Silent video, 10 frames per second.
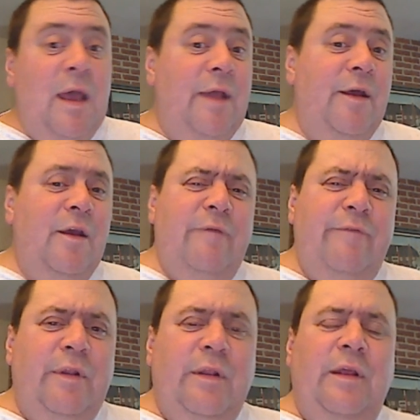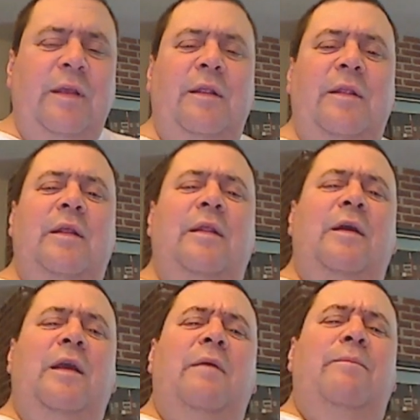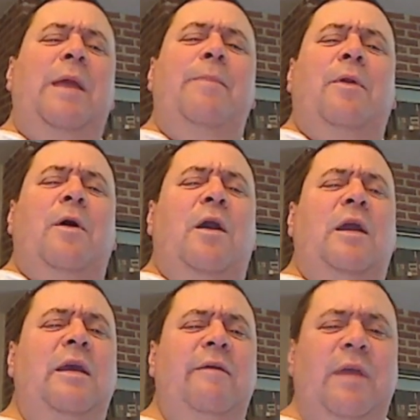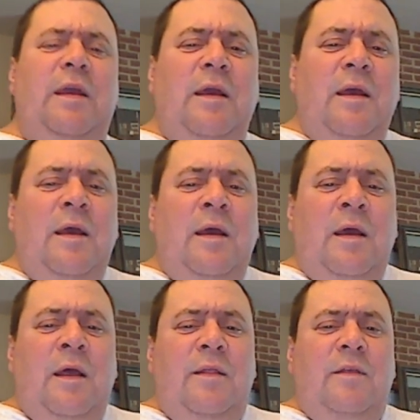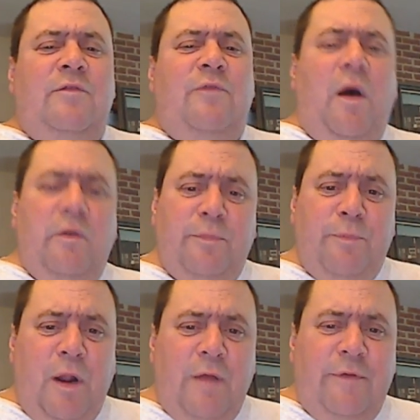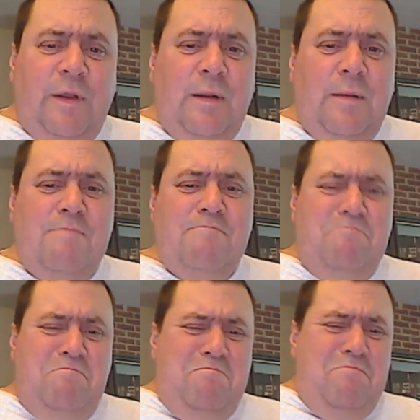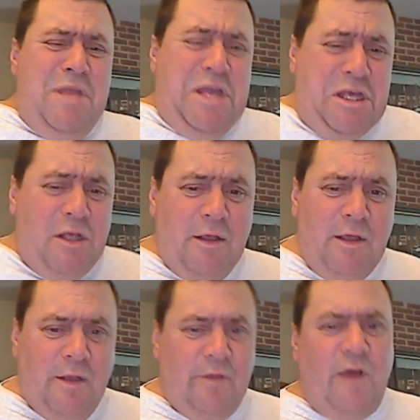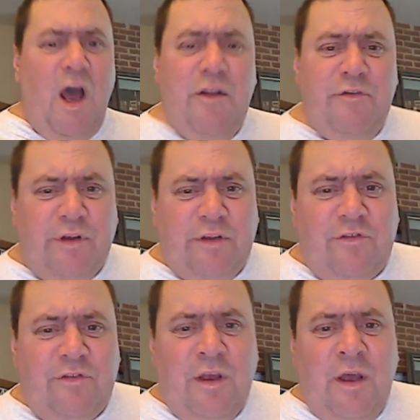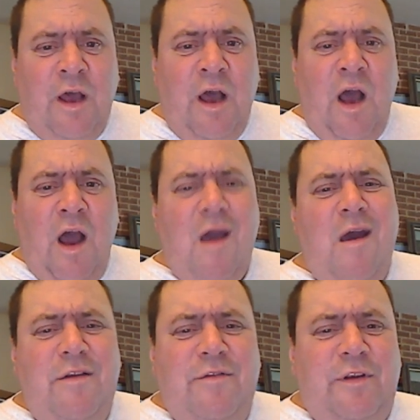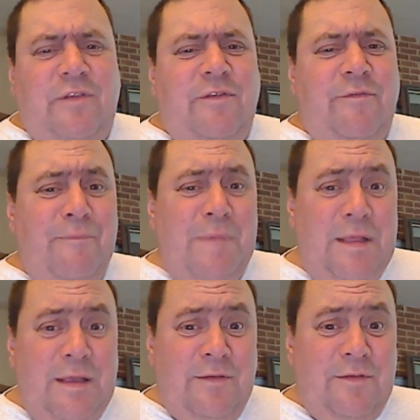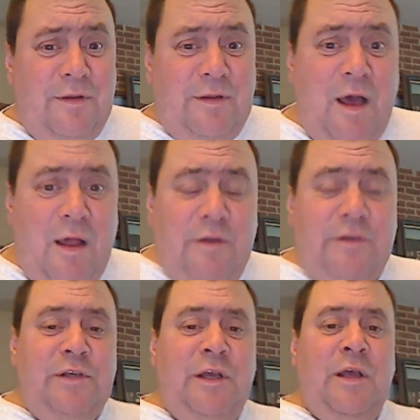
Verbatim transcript: and they're giving these they get people are giving this false prophet millions, hundreds, hundreds of millions of dollars,